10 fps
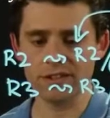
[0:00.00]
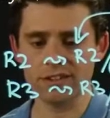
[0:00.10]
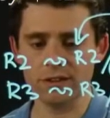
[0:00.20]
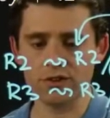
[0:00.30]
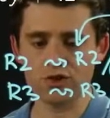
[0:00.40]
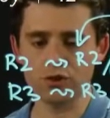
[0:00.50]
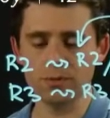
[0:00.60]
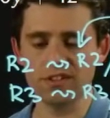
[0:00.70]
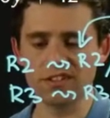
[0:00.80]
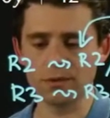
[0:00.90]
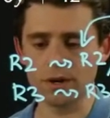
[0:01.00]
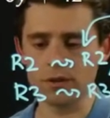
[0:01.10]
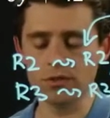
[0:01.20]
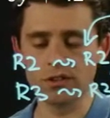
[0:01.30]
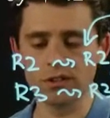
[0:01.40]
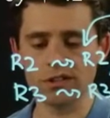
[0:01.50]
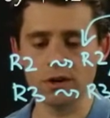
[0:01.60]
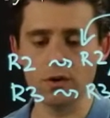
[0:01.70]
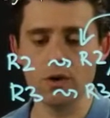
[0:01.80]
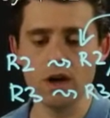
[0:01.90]
there should be zeros.
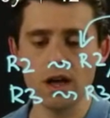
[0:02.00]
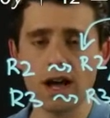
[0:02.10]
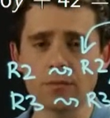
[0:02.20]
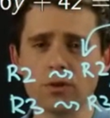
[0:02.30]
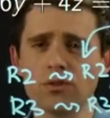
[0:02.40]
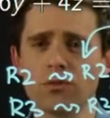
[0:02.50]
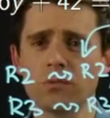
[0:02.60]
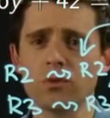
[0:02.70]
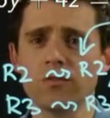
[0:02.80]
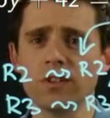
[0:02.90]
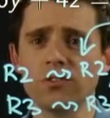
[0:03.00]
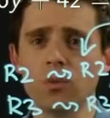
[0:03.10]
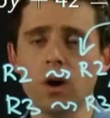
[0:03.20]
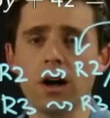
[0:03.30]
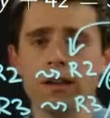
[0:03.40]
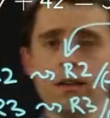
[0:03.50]
So I'm going to remove this one,